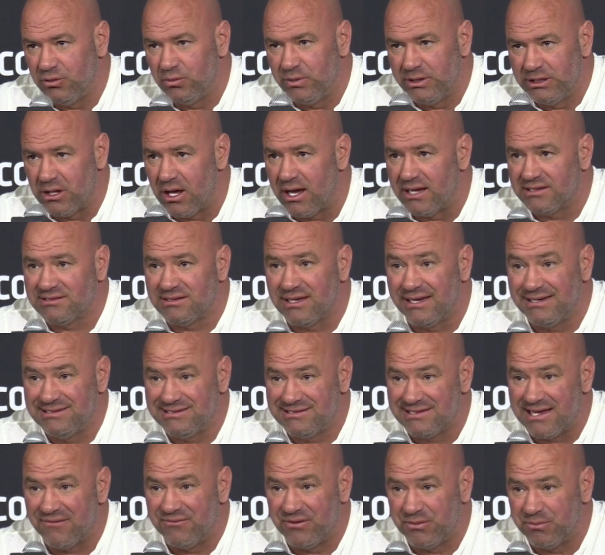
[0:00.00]
We lost like
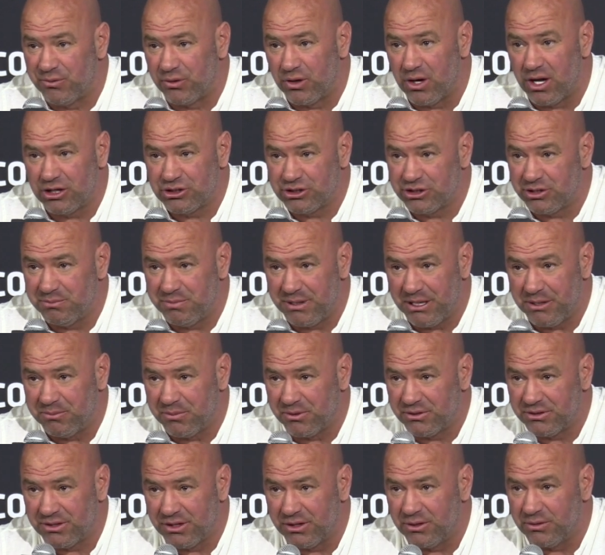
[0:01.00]
7 production
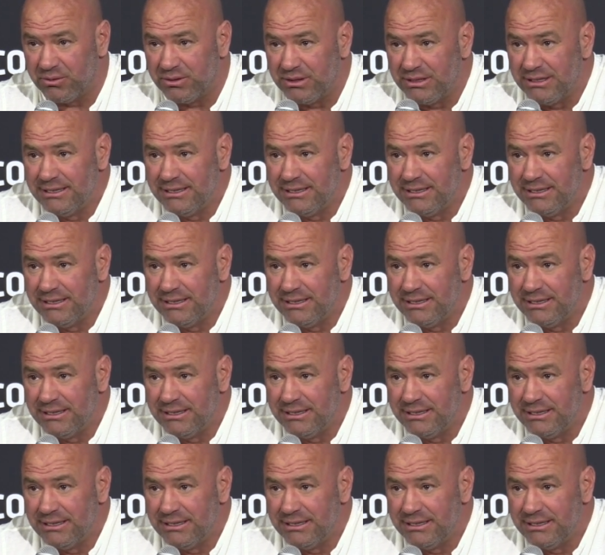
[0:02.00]
people, too.